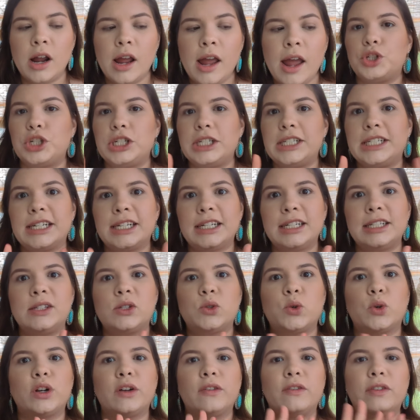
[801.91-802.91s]
So she did
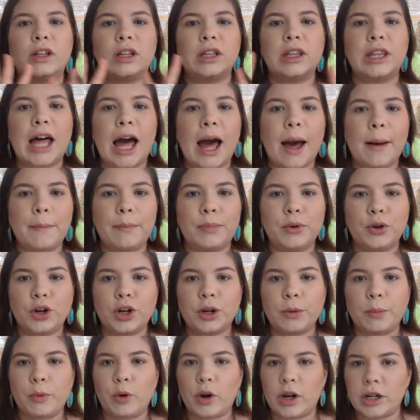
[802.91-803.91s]
sort of the lap
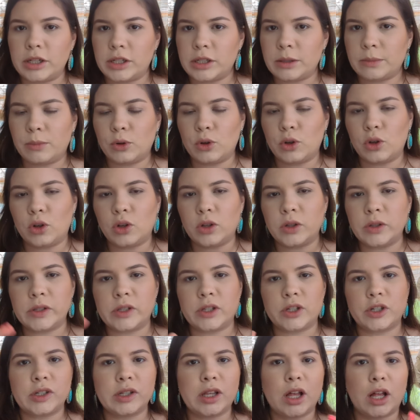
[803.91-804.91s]
book printables.
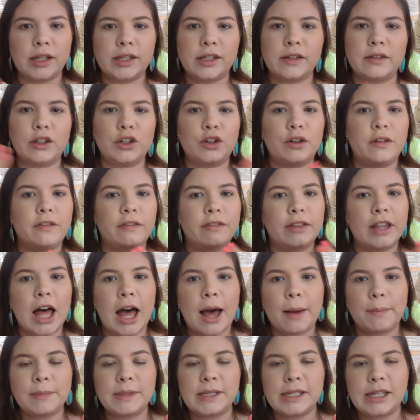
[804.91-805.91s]
There's lots of little
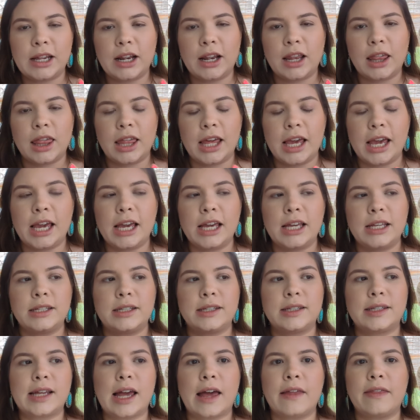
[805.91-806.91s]
flaps and
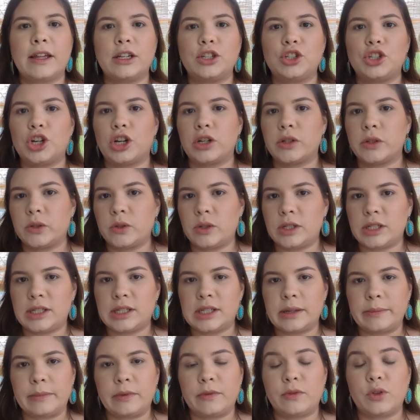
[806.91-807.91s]
things. And then she also did
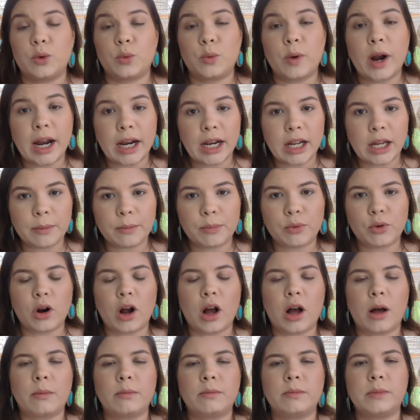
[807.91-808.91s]
some of the writing
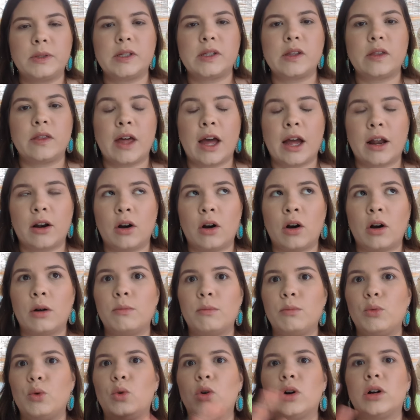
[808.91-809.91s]
prompts that are
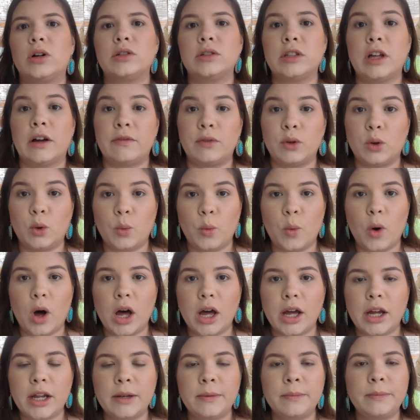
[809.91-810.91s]
more level
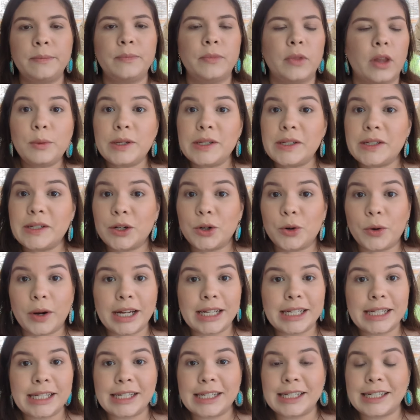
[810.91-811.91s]
1. It was a
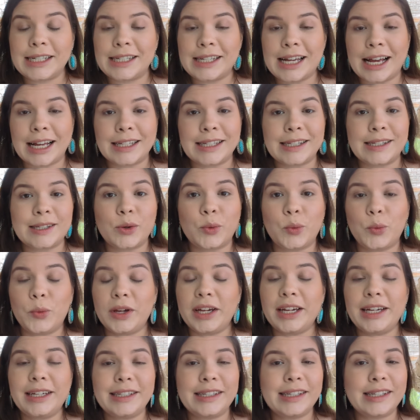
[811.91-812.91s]
great success.
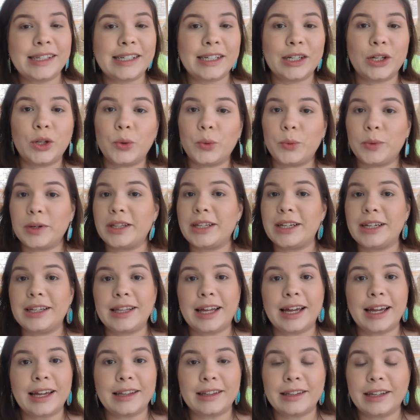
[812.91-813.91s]
We still really
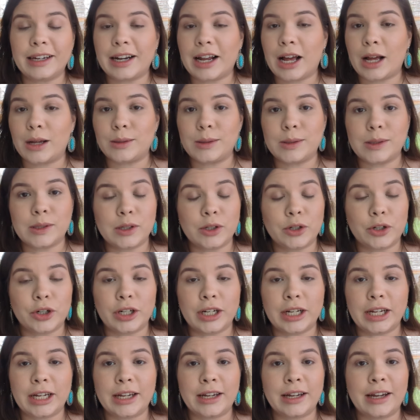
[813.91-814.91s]
like Lit House
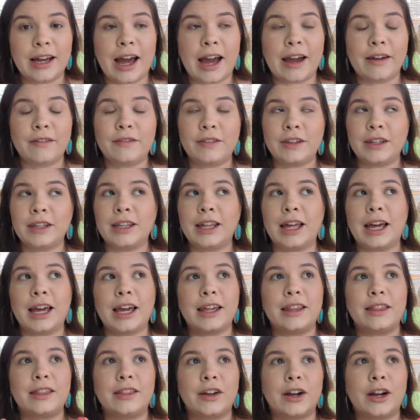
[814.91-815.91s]
Learning. I feel
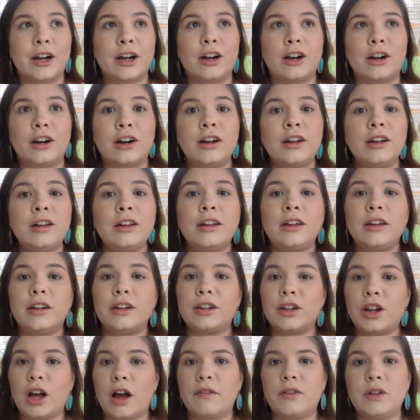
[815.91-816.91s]
like their
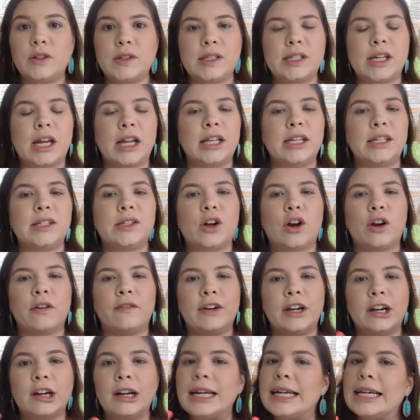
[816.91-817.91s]
novel studies are
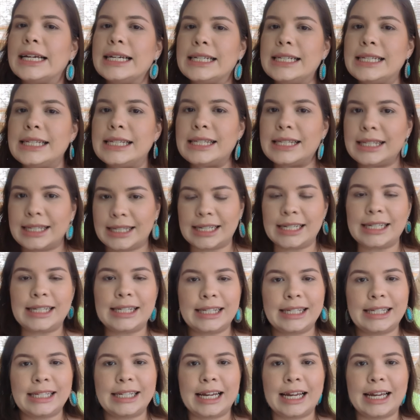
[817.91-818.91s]
very
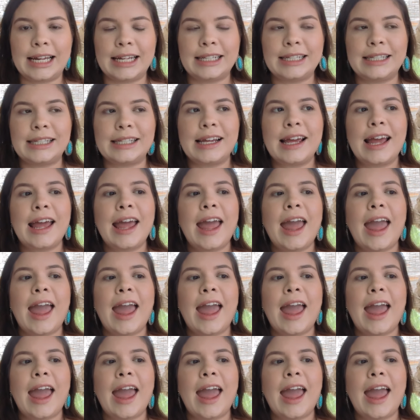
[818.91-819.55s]
consistent.